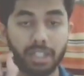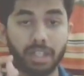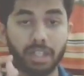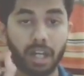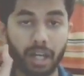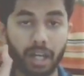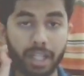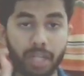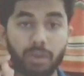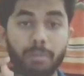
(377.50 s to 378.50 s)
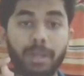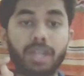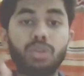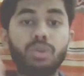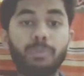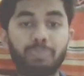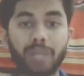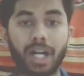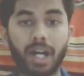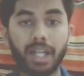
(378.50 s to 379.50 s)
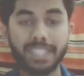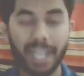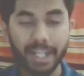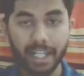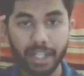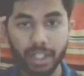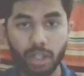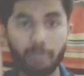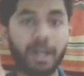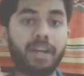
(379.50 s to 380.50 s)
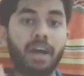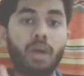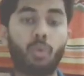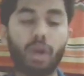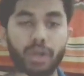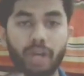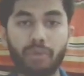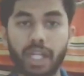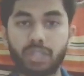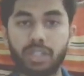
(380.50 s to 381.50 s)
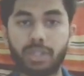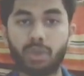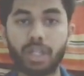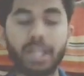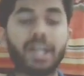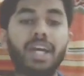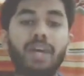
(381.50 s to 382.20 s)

that uh, that will make you a uh, slight hint in your mind what you have to actually do okay